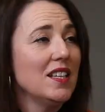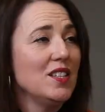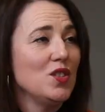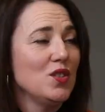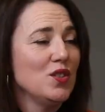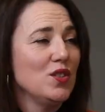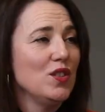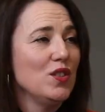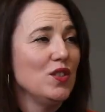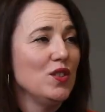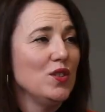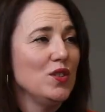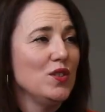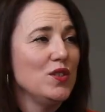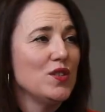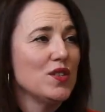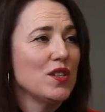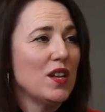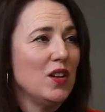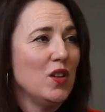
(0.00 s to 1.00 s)
they do
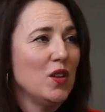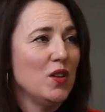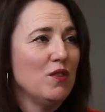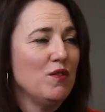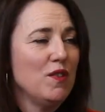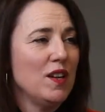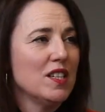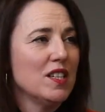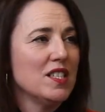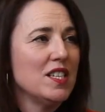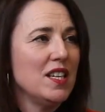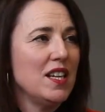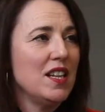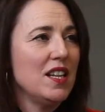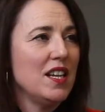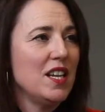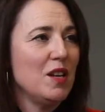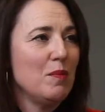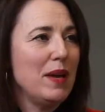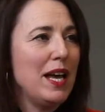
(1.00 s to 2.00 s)
lose a lot of function
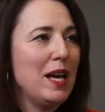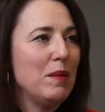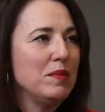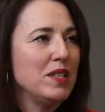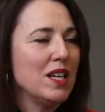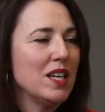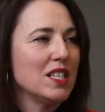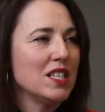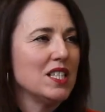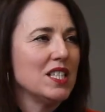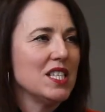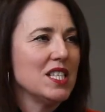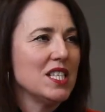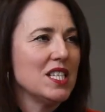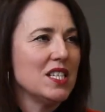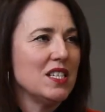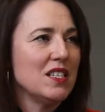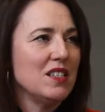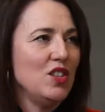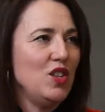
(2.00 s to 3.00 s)
in their hip abductors,
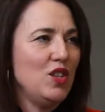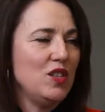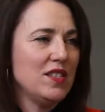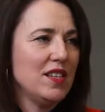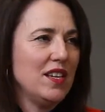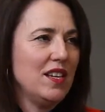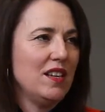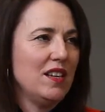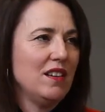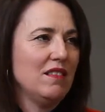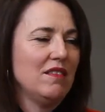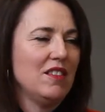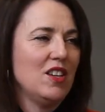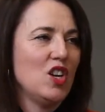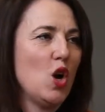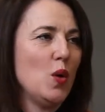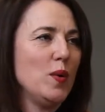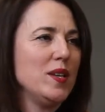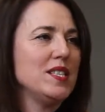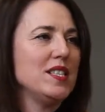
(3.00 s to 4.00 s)
and you see it
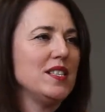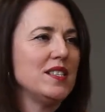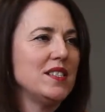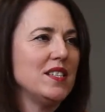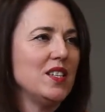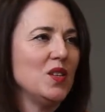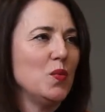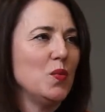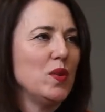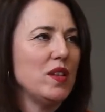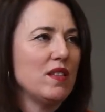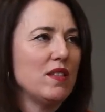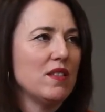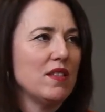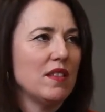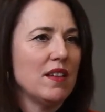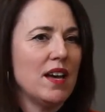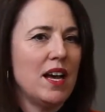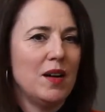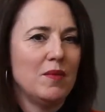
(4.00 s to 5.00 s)
coexisting with
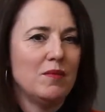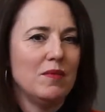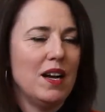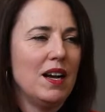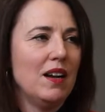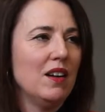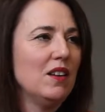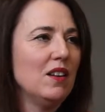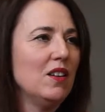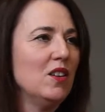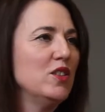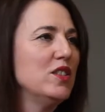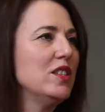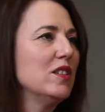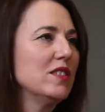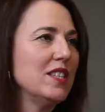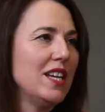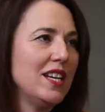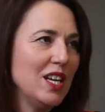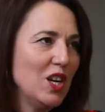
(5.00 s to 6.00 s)

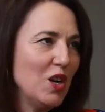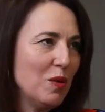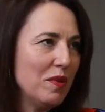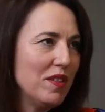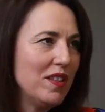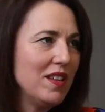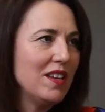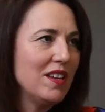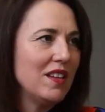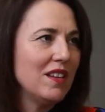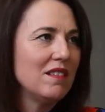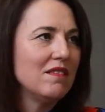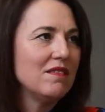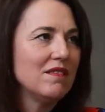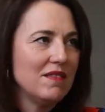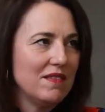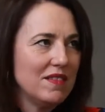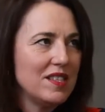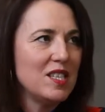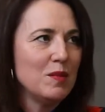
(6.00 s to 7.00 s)
gluteal tendinopathy and
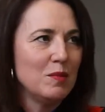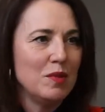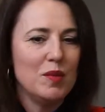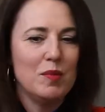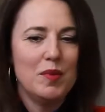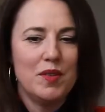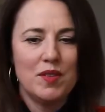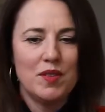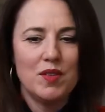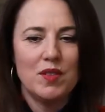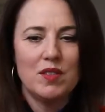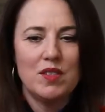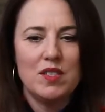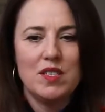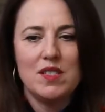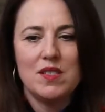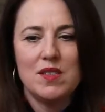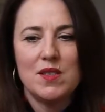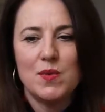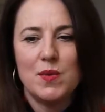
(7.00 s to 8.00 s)
similar
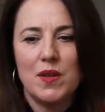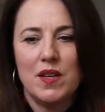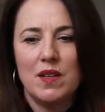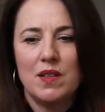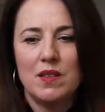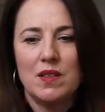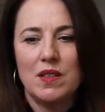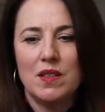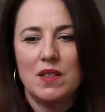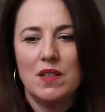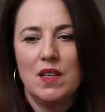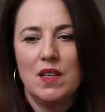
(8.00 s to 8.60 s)
pathologies as well.